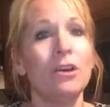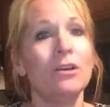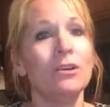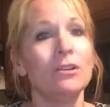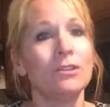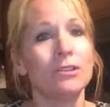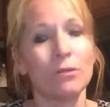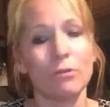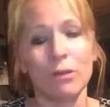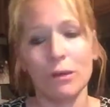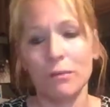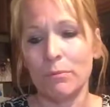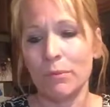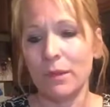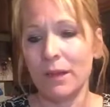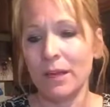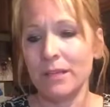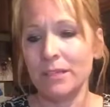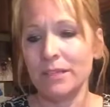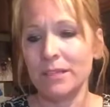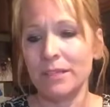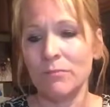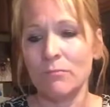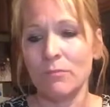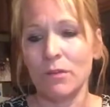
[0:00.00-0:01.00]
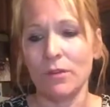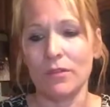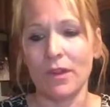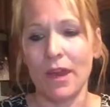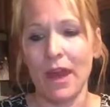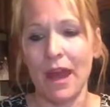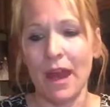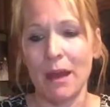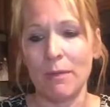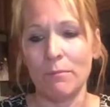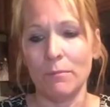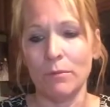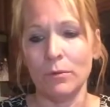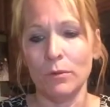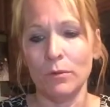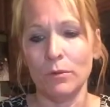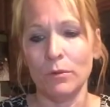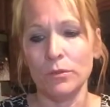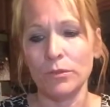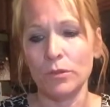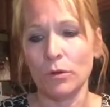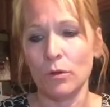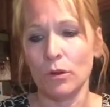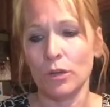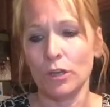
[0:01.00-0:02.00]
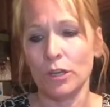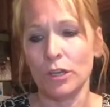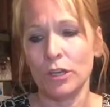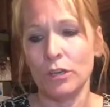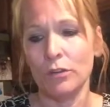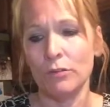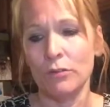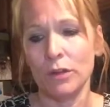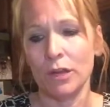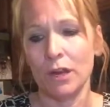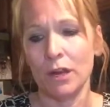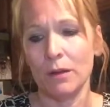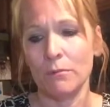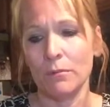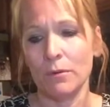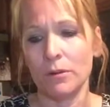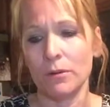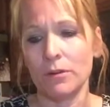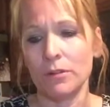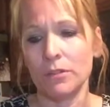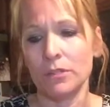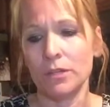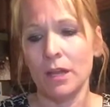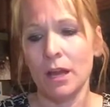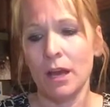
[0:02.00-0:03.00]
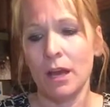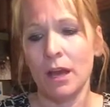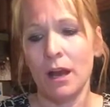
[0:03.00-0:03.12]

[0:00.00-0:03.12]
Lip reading: So replace them with apples or cucumbers.